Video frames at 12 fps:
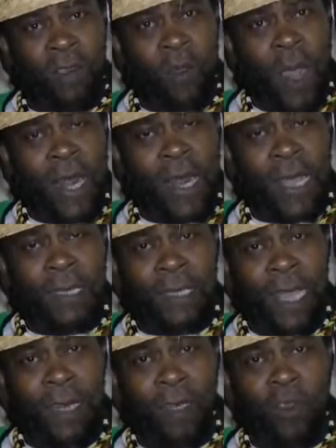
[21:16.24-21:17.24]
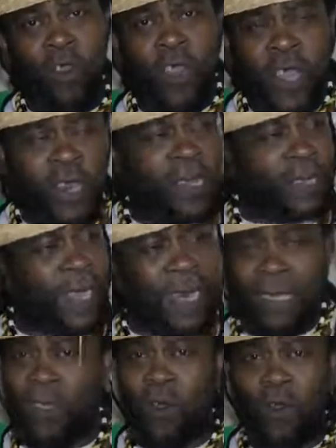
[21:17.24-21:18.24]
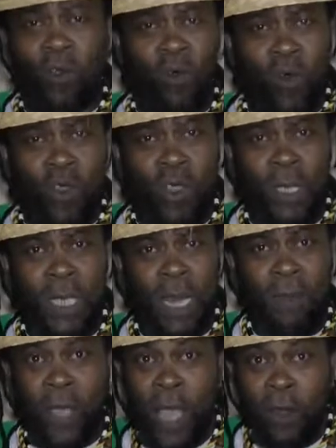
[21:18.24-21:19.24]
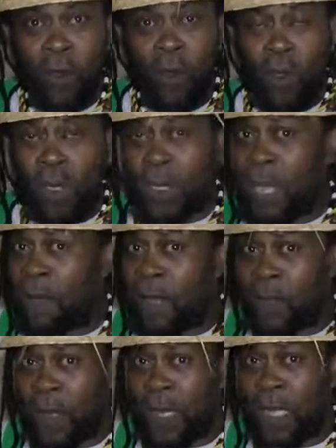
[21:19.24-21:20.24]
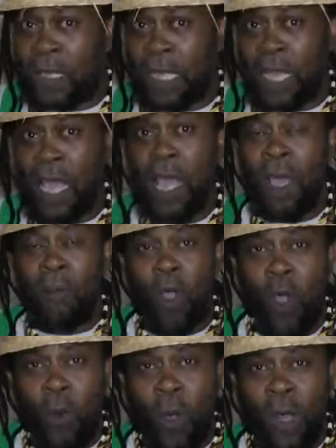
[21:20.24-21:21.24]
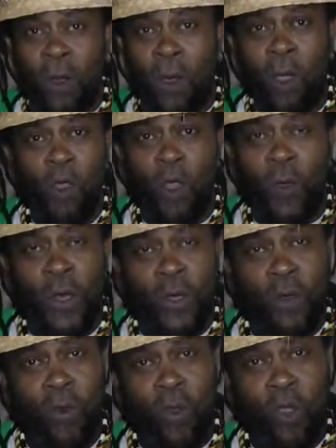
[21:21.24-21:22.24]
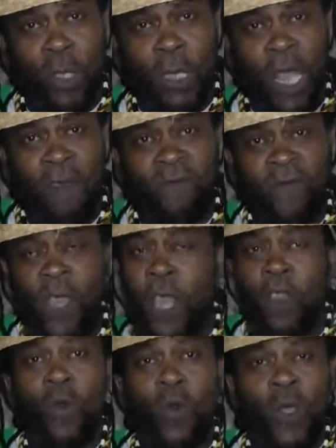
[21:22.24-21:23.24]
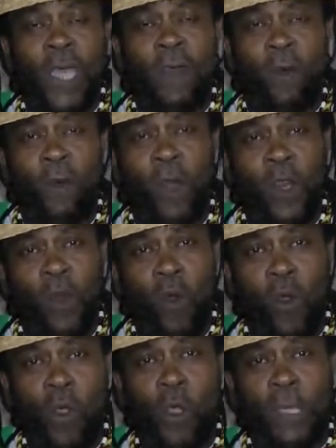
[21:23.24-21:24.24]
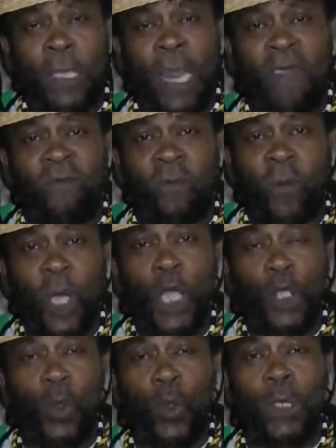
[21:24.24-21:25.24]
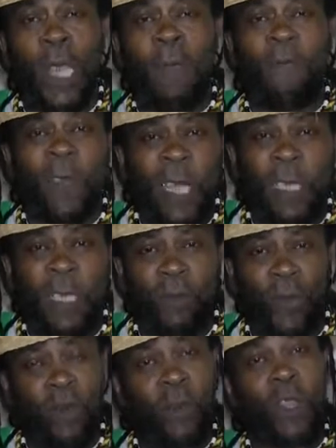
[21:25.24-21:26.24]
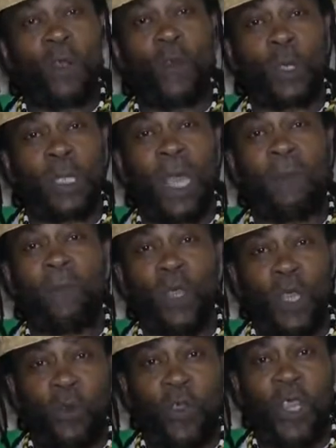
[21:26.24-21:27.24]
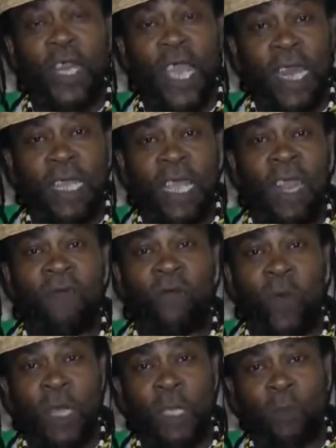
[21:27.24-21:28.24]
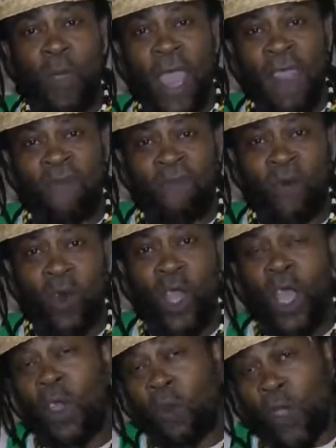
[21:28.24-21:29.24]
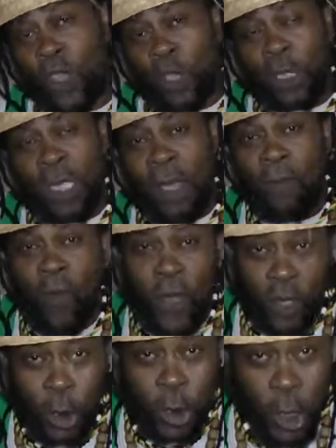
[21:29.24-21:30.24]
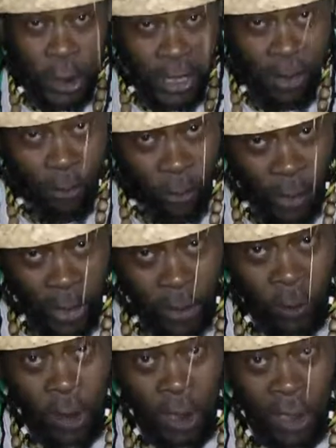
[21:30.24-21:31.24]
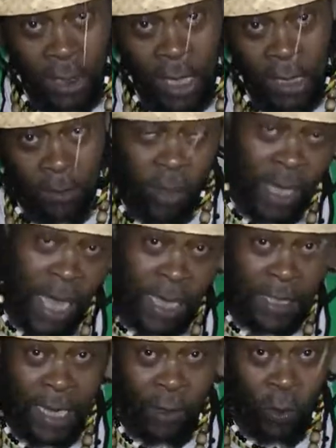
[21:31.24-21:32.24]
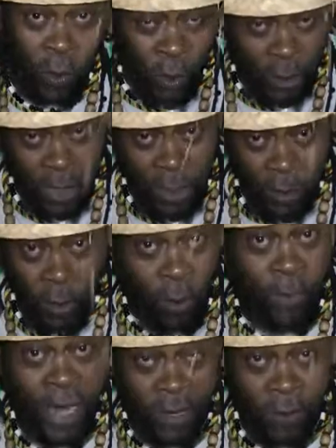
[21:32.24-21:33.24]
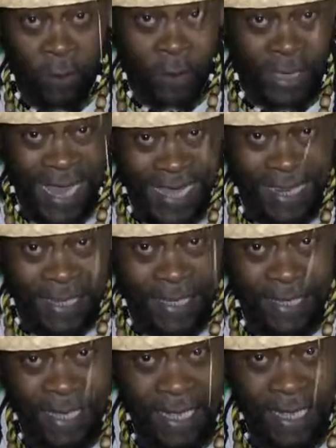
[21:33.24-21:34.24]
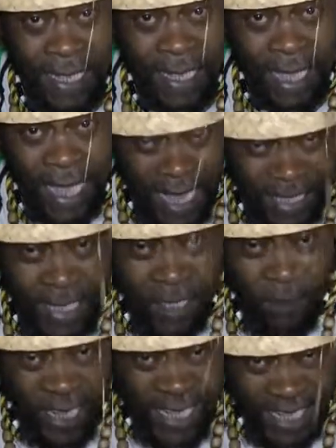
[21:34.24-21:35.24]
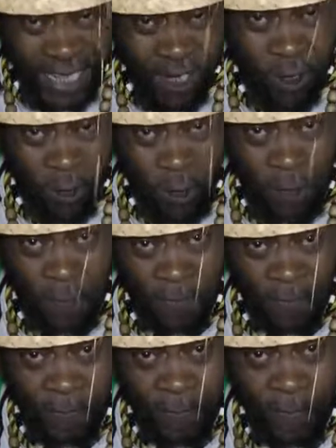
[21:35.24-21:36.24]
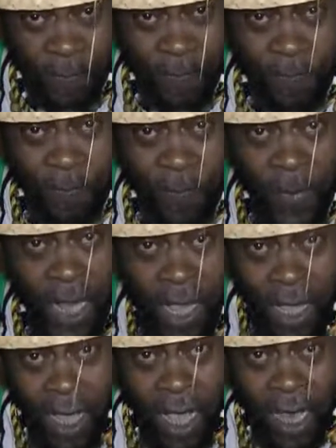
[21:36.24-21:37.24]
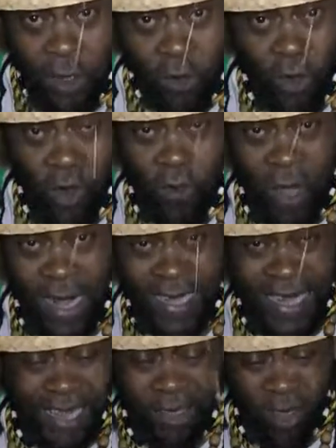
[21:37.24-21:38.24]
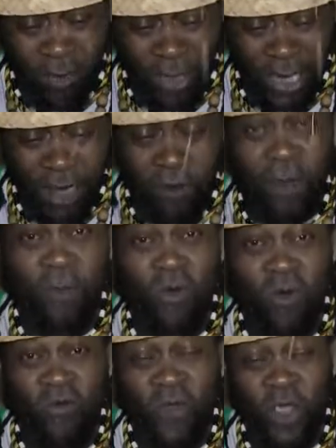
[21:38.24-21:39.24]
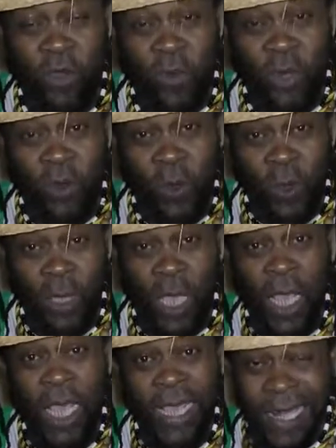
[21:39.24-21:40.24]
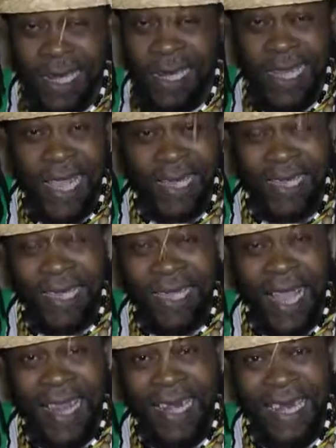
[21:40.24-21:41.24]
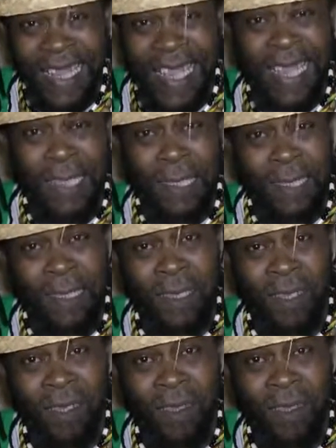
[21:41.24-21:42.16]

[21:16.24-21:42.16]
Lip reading: You understand? You hear the saying, they say, oh, know yourself. Yeah, know yourself, that's what they say. But how are you going to know yourself? You can only know yourself through self-discipline when you stop being greedy and hateful and spiteful. When you stop going to church and praying to Jesus, because all those things don't make no sense. It is ridiculous. And you don't want death coming and removing you with those idiotic ideas.